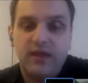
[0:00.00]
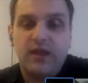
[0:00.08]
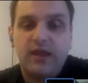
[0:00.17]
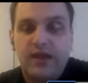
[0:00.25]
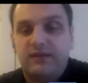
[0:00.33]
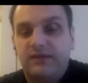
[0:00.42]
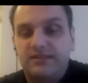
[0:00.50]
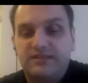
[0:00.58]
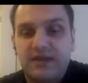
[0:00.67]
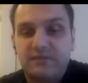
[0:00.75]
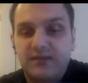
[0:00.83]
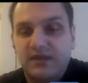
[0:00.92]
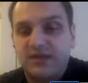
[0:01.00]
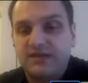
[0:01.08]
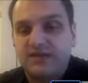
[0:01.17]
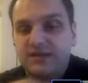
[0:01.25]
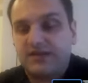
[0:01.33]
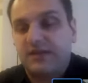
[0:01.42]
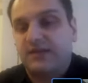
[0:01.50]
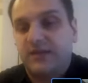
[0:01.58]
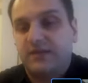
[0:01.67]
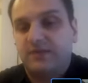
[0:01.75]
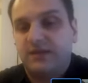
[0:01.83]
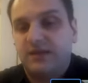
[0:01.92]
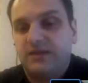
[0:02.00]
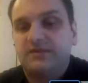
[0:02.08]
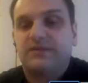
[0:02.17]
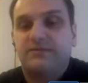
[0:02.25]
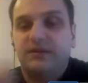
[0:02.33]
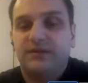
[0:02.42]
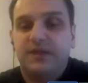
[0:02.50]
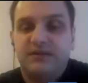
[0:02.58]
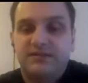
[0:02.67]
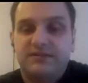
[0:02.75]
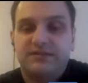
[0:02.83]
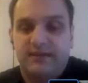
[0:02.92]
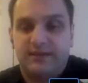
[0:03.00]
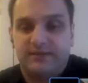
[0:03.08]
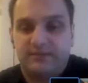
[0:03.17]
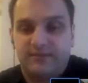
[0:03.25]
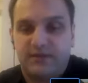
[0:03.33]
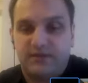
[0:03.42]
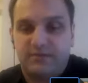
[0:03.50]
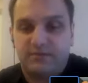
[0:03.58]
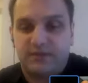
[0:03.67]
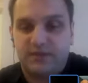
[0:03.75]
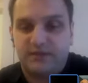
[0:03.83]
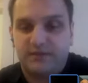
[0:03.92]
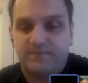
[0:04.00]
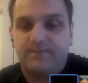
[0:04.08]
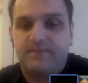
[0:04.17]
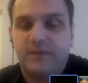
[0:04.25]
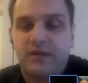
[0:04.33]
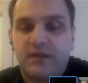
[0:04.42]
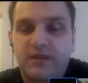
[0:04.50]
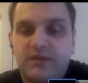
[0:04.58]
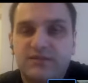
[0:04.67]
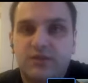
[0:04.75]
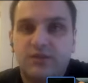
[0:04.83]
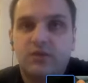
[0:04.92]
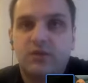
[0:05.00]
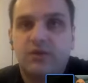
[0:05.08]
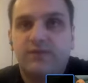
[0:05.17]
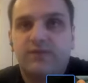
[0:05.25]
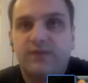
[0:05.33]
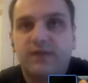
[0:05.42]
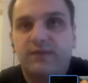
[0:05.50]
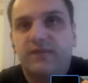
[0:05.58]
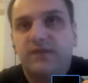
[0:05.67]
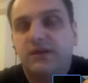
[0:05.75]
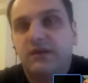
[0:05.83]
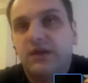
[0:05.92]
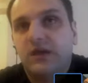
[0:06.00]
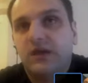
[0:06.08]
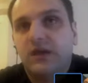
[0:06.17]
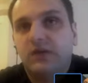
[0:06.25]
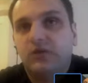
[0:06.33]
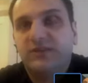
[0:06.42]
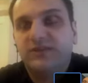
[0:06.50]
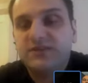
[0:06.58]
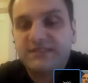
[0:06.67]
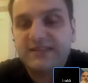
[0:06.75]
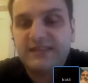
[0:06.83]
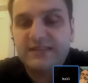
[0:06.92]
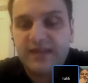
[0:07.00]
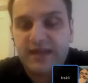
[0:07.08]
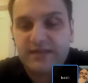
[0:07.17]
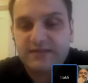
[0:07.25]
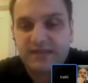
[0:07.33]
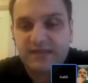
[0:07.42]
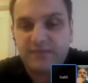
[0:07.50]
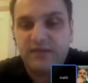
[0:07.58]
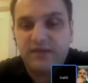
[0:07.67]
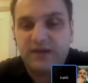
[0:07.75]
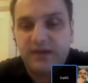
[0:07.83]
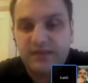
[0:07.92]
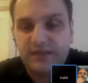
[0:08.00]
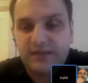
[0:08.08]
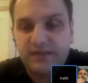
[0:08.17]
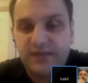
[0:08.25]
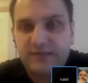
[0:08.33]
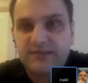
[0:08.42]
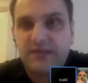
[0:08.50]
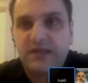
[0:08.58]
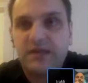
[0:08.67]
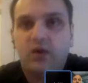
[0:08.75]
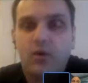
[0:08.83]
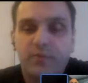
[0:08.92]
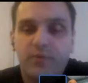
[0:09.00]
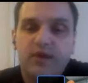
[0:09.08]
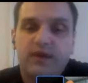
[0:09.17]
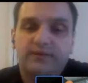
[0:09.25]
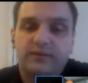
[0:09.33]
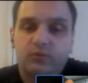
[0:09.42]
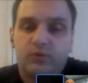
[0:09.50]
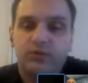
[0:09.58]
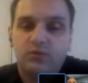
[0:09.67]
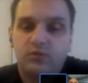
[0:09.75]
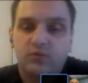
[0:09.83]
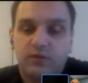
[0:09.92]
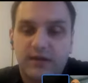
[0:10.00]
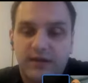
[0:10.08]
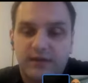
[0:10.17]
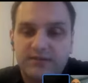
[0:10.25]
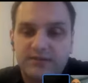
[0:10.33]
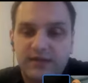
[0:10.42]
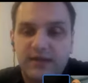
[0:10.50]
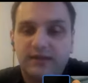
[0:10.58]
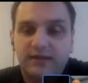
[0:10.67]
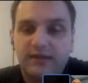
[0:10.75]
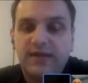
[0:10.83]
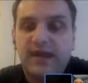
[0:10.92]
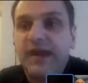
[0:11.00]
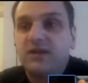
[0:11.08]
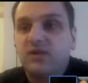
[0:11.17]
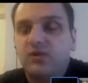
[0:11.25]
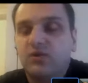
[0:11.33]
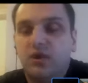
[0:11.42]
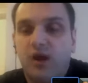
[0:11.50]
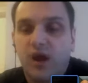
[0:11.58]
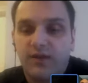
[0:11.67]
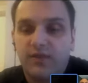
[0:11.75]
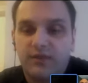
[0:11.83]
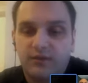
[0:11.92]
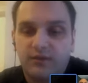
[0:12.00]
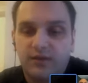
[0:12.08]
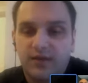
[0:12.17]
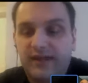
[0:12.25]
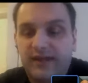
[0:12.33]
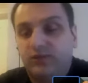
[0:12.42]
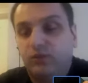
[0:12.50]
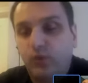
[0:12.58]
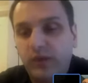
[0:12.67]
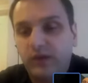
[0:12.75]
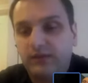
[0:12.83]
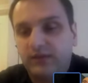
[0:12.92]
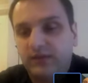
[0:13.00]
and in some cases, it can be in somebody else's database, right? So if the Twitter's index, API index, operated with URLs, then I could author a tweet